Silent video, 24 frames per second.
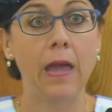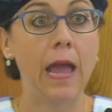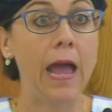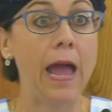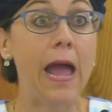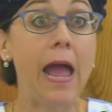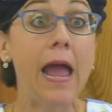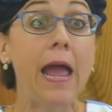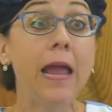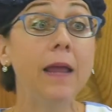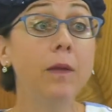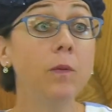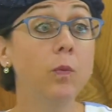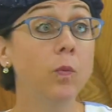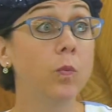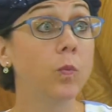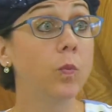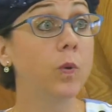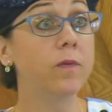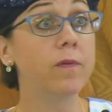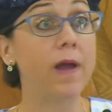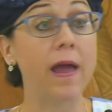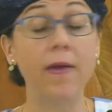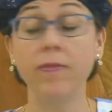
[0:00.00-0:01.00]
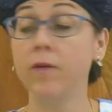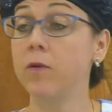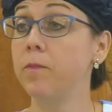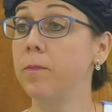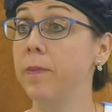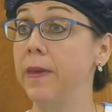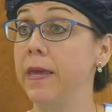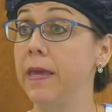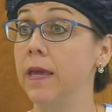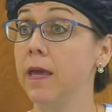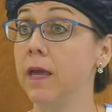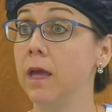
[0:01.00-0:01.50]
I would rather
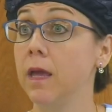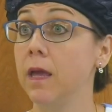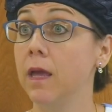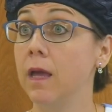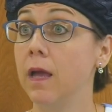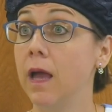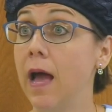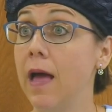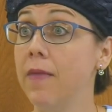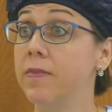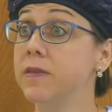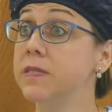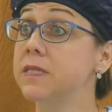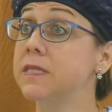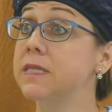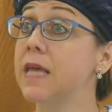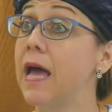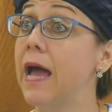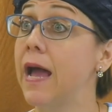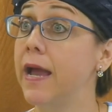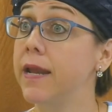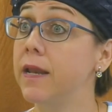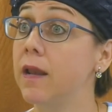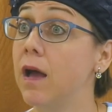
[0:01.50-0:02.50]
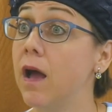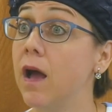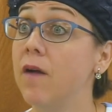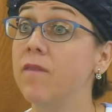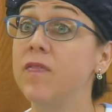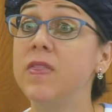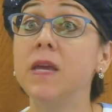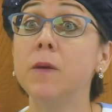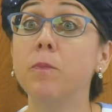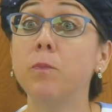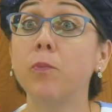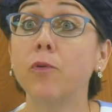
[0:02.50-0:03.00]
be on the side
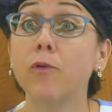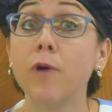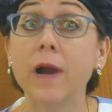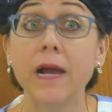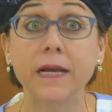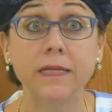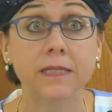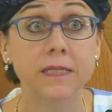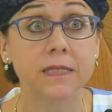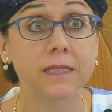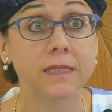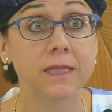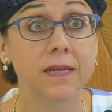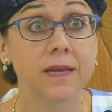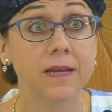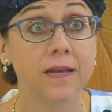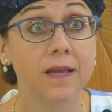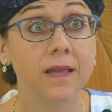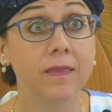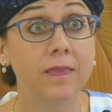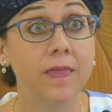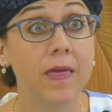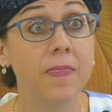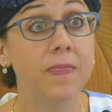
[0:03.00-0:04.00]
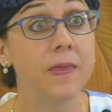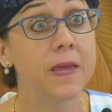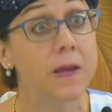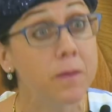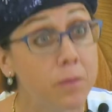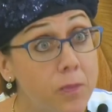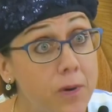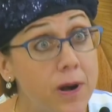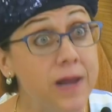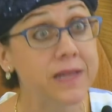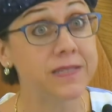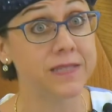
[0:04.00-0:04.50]
of the oppressed than the
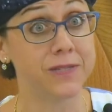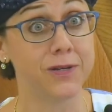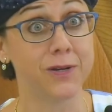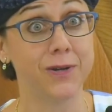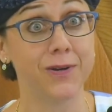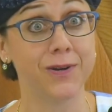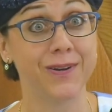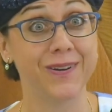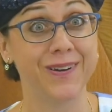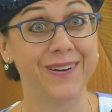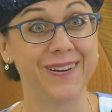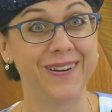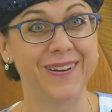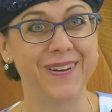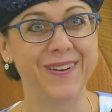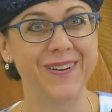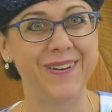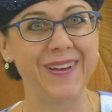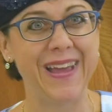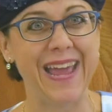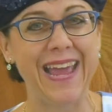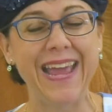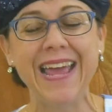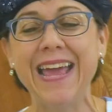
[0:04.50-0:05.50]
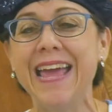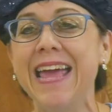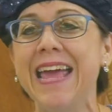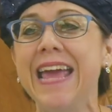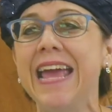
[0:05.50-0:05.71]
oppressor, okay?